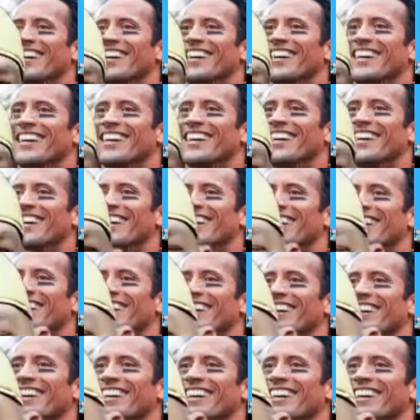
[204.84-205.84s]

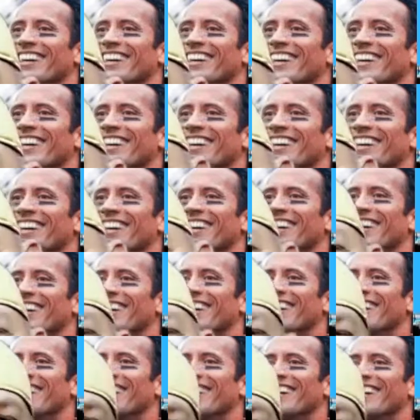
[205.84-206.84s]

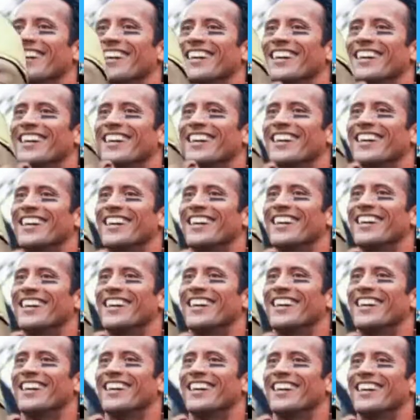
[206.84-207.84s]

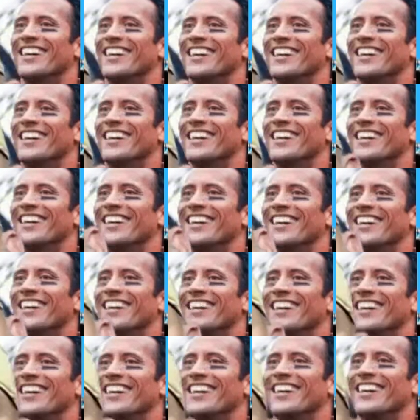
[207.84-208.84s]

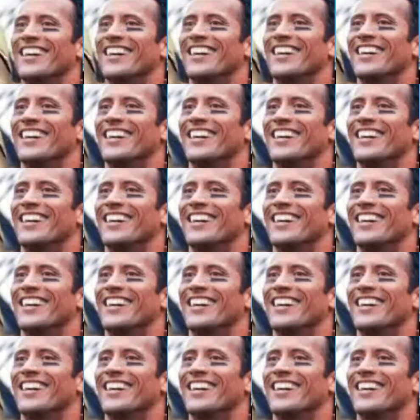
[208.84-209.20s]
(silent)